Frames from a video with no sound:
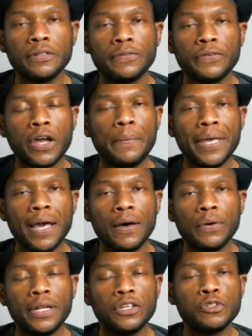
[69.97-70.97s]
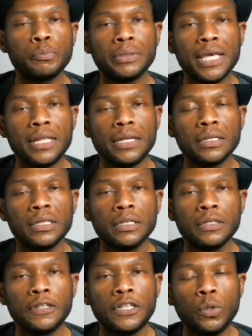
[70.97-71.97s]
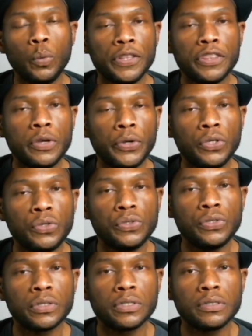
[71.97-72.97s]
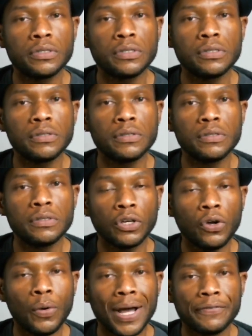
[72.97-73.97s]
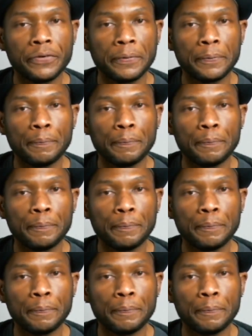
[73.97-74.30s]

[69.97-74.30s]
for coming out and explaining what they were using to go after him.